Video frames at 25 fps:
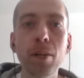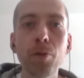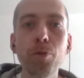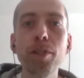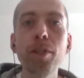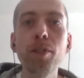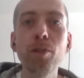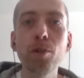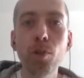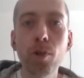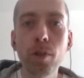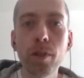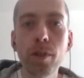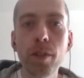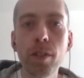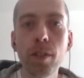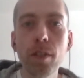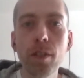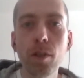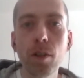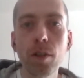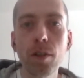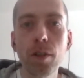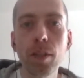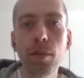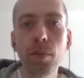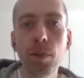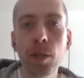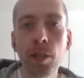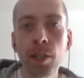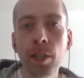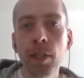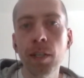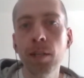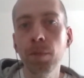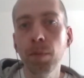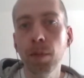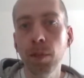resources on the
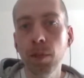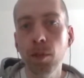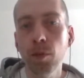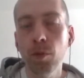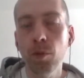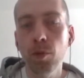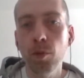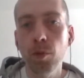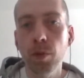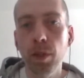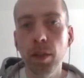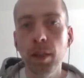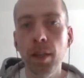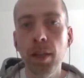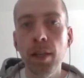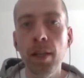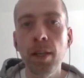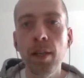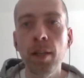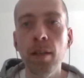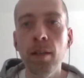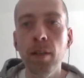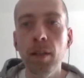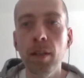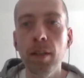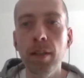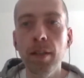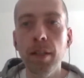market, but also the